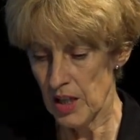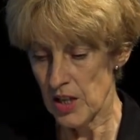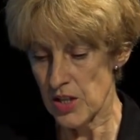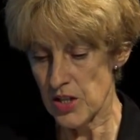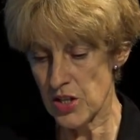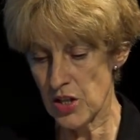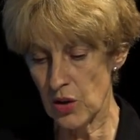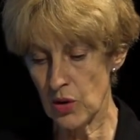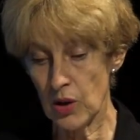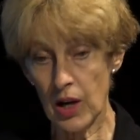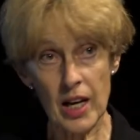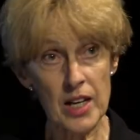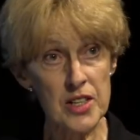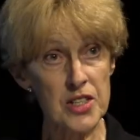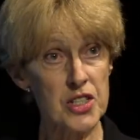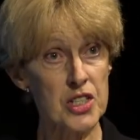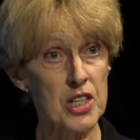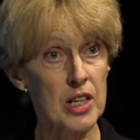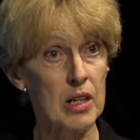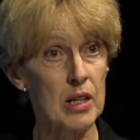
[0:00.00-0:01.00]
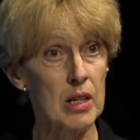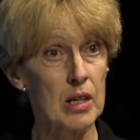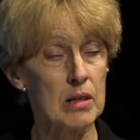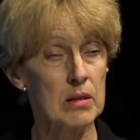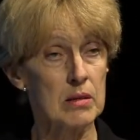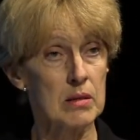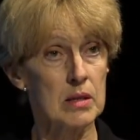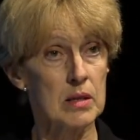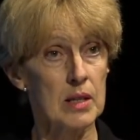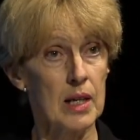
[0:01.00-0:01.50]
So last year,
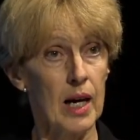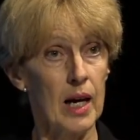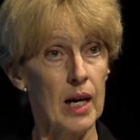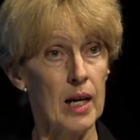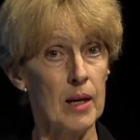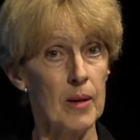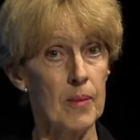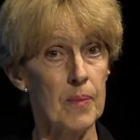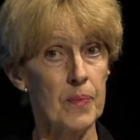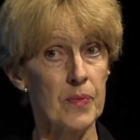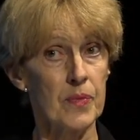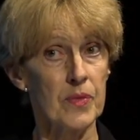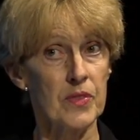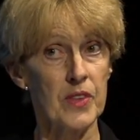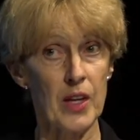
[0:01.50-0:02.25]
um,